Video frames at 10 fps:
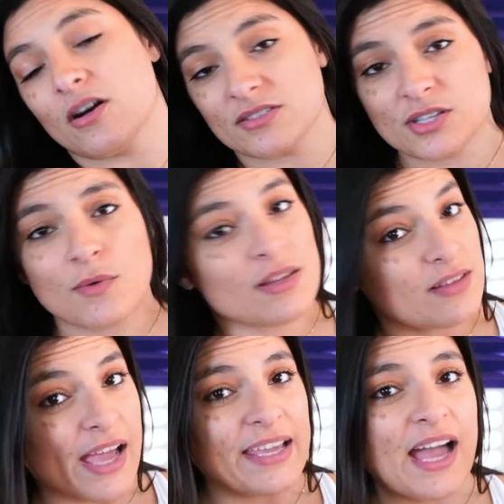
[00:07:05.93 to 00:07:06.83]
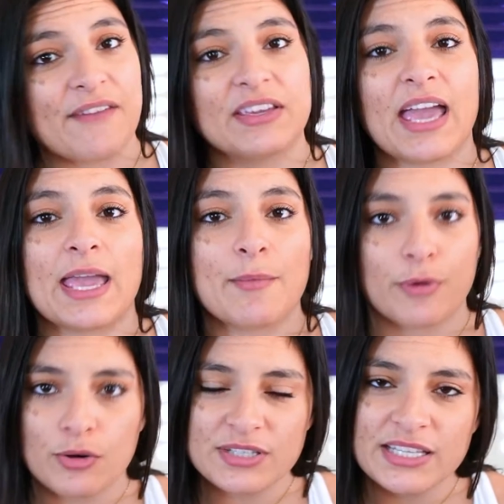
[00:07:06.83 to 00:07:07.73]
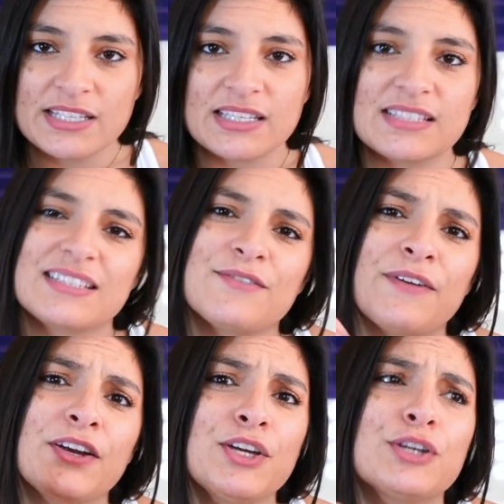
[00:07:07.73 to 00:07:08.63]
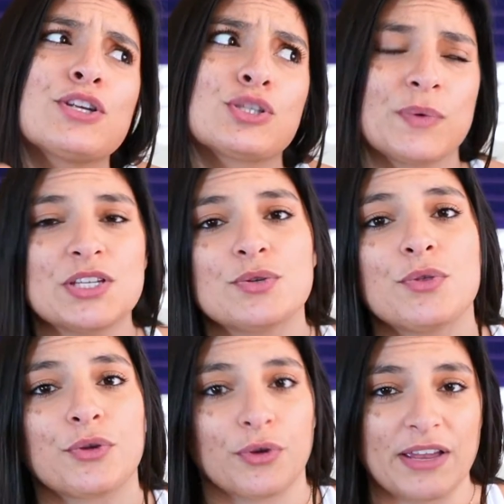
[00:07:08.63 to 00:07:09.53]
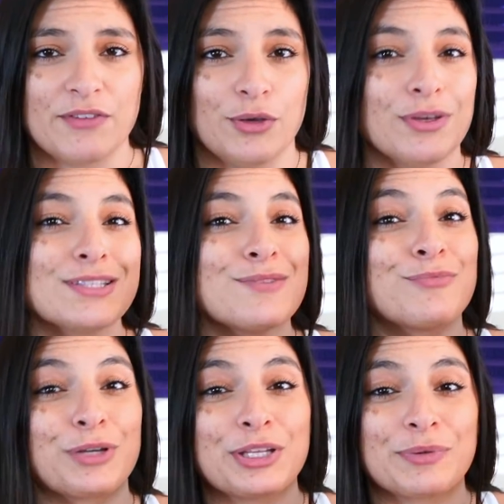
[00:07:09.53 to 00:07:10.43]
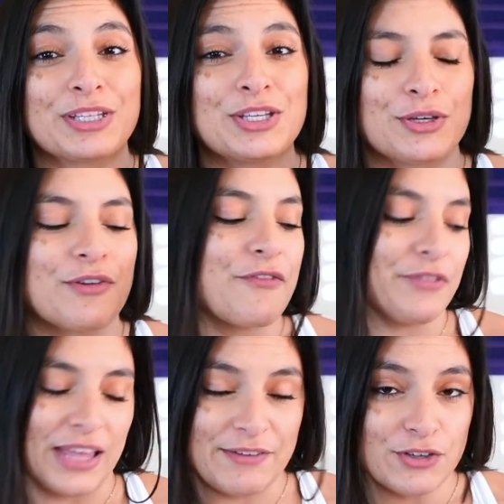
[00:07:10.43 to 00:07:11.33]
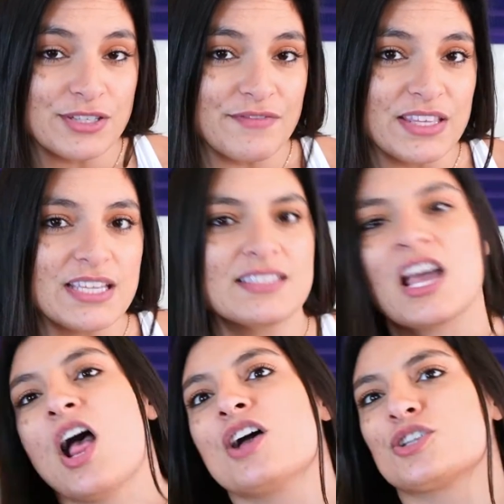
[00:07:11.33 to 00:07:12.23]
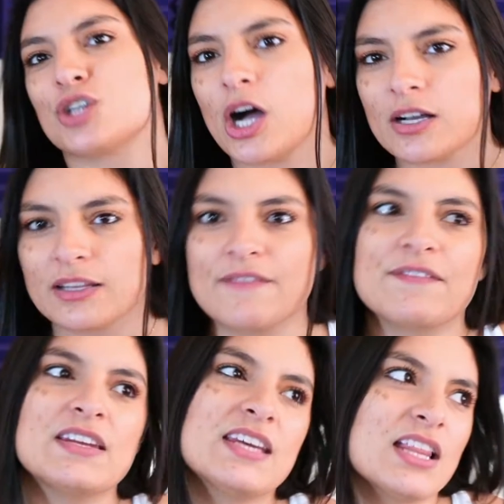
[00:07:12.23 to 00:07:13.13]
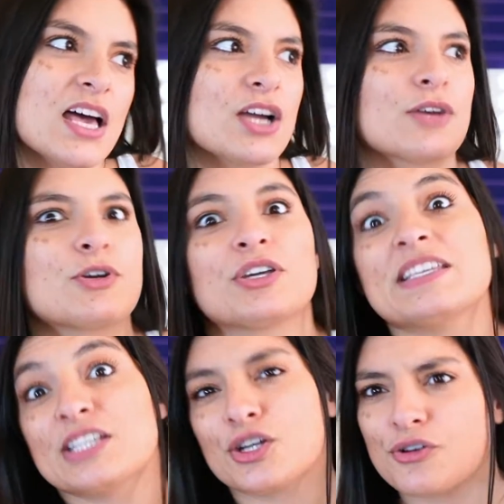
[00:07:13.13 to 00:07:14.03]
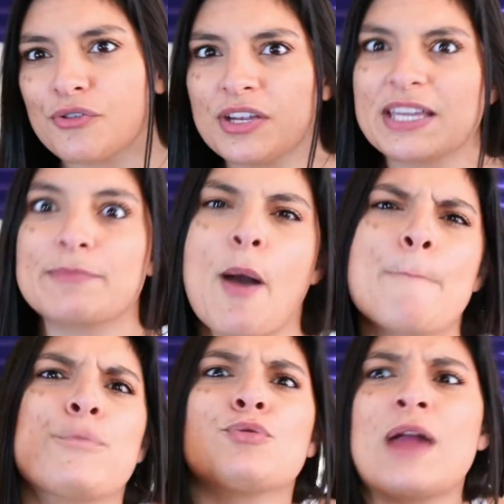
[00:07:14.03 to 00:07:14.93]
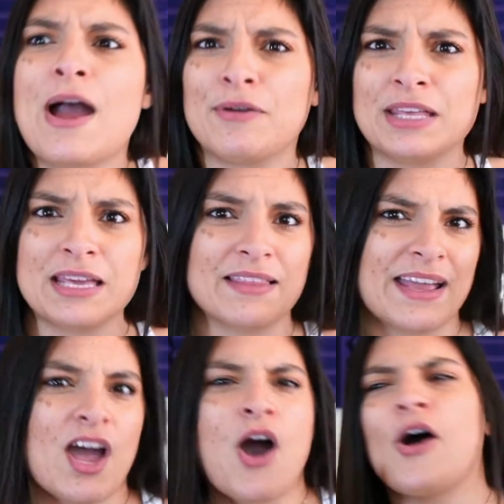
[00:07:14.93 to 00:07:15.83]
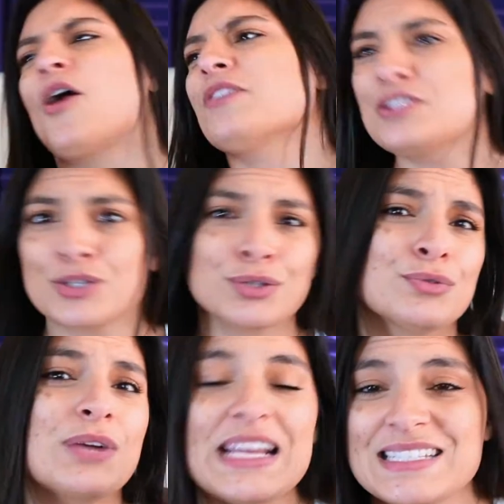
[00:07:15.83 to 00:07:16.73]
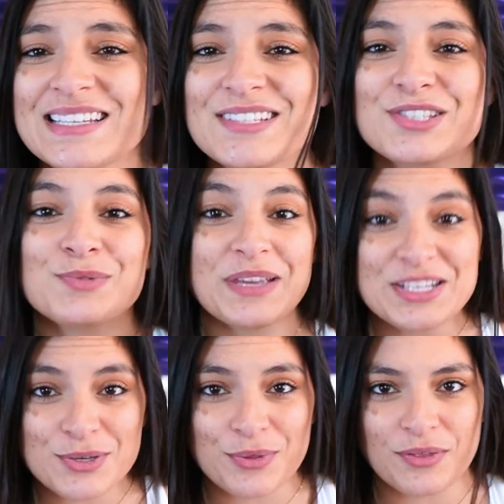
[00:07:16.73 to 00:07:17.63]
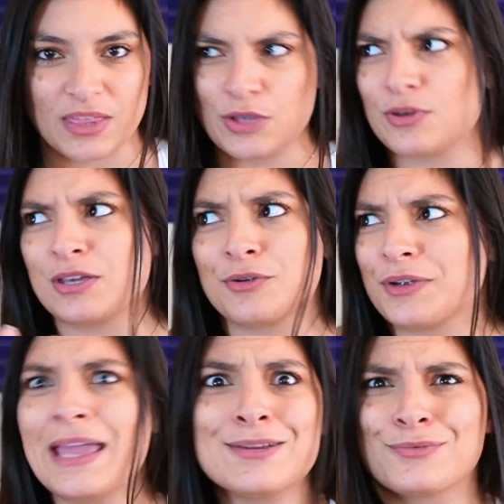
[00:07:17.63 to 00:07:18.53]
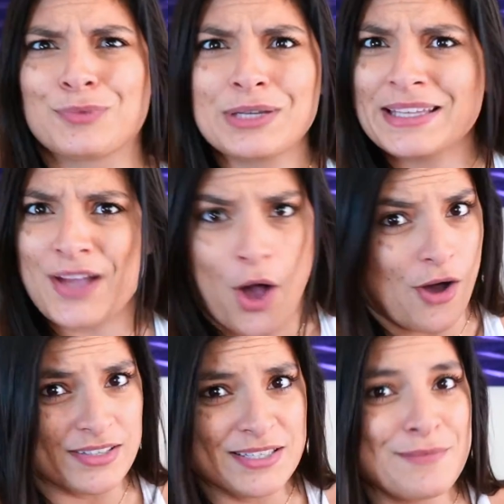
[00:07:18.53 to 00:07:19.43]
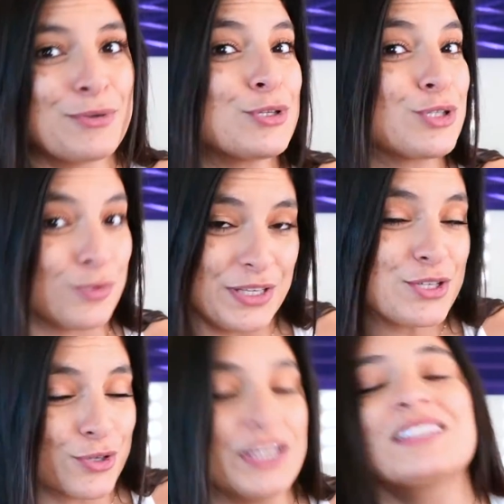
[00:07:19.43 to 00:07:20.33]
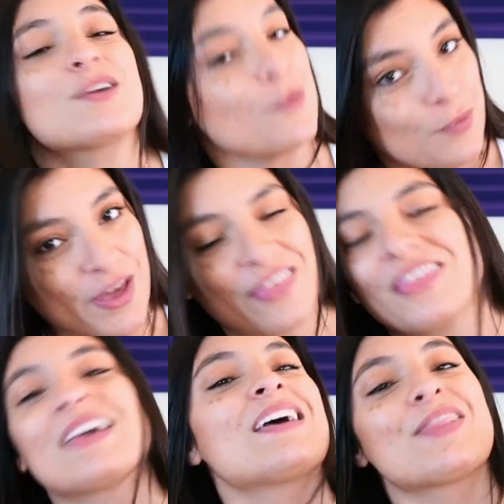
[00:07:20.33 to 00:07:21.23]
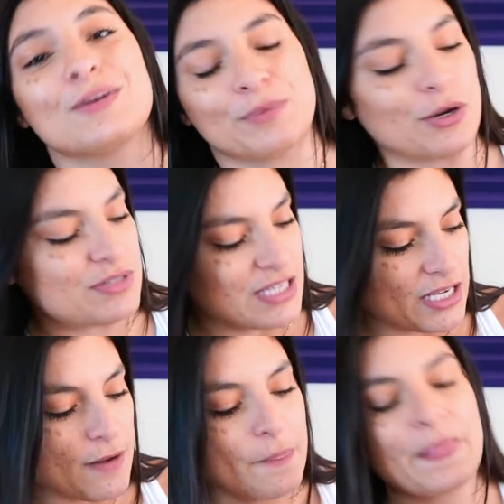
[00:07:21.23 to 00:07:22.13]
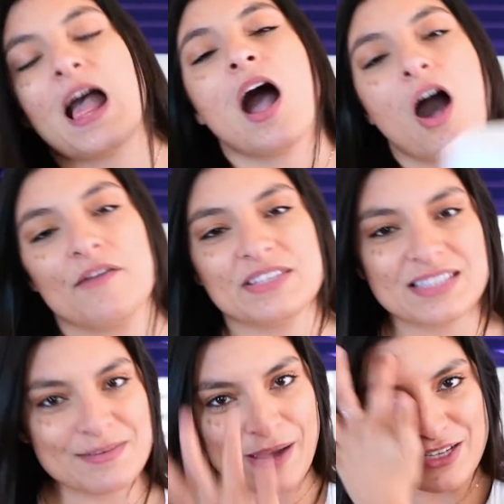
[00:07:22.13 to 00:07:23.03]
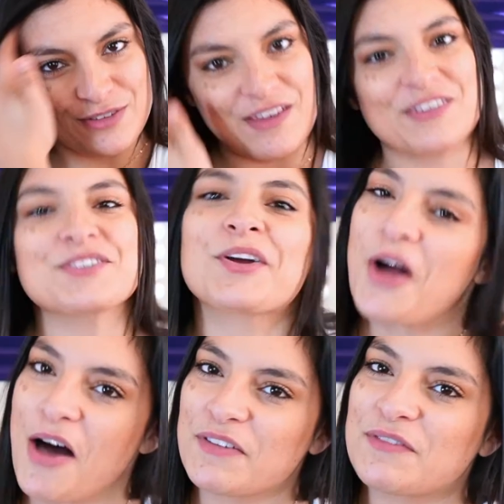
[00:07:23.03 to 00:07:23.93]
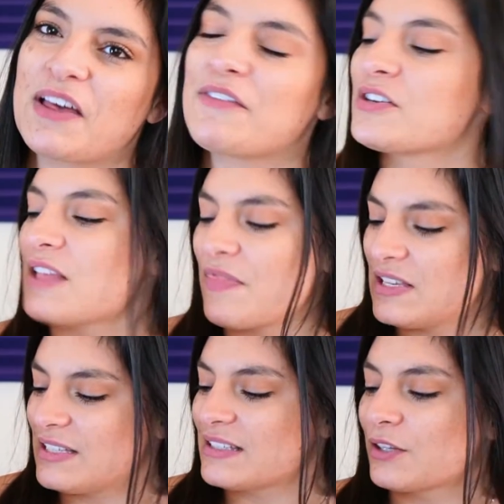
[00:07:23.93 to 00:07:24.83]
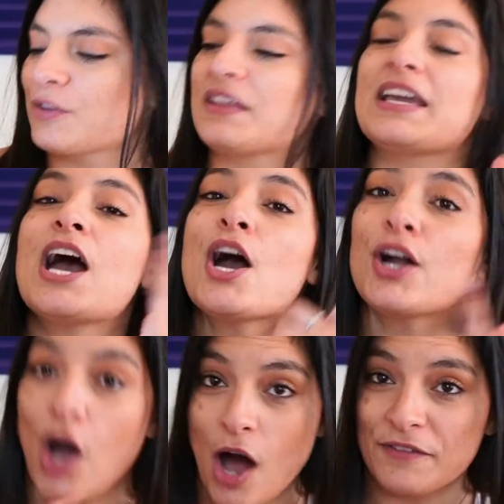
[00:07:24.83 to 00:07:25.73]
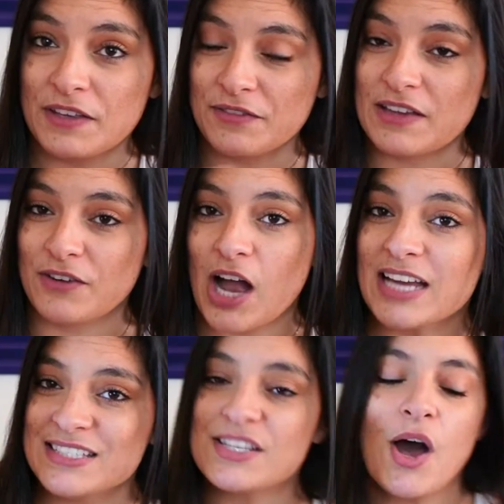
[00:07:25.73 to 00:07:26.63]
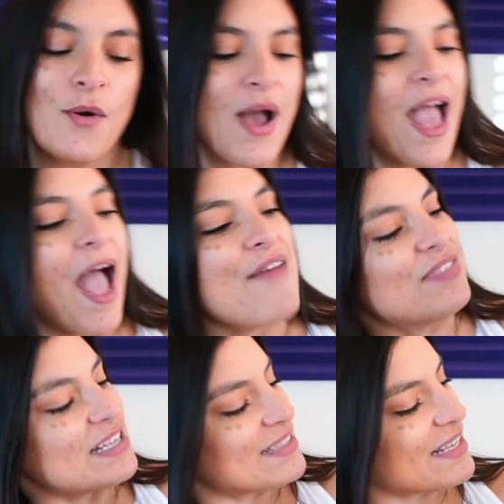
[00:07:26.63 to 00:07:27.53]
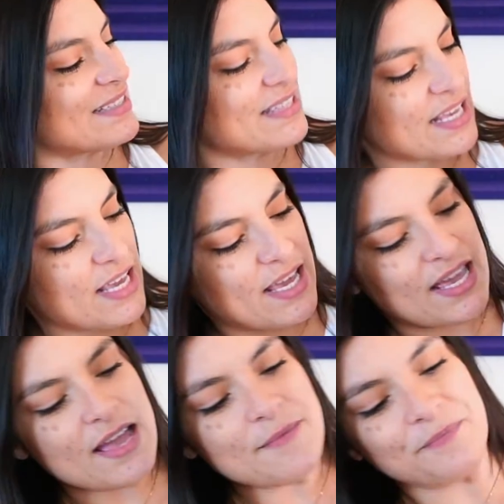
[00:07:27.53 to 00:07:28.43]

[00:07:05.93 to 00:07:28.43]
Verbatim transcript: I also like having a protein is because it's a very good sweet tooth craving. You can get some really, really good flavors of these. Chocolate, vanilla, cookies and cream, brownie, like all these crazy sweet tooth that you can create. Really awesome sweet treats with the protein. Obviously my two favorites are coffee flavors. This is literally the coffee flavor I S O, and this is the